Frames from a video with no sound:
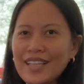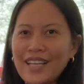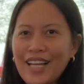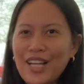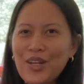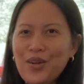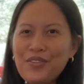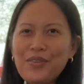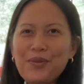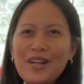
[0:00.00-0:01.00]
Hello
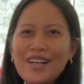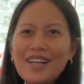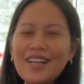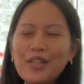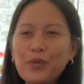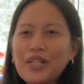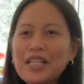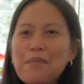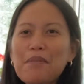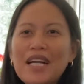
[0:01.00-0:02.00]
everyone,
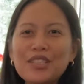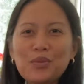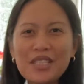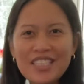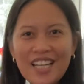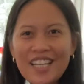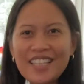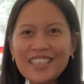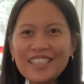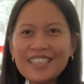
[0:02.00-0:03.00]
welcome back to my
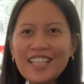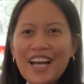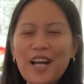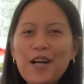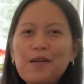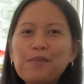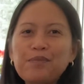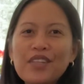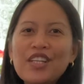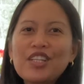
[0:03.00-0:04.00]
channel.
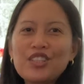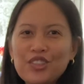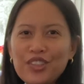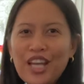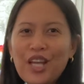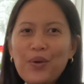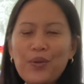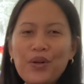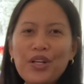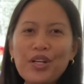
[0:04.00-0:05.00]
Today
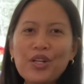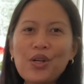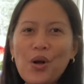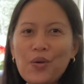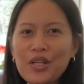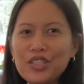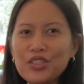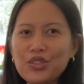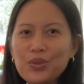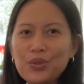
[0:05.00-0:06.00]
we're going
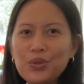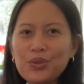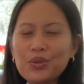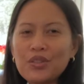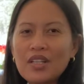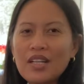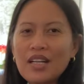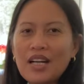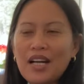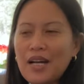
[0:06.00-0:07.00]
to
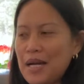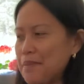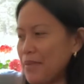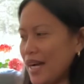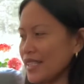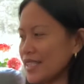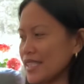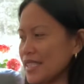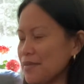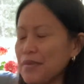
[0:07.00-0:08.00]

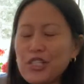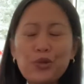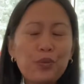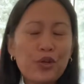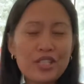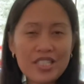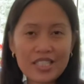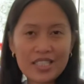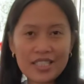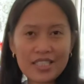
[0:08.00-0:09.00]
unbox my new
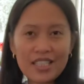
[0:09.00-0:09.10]
purchase.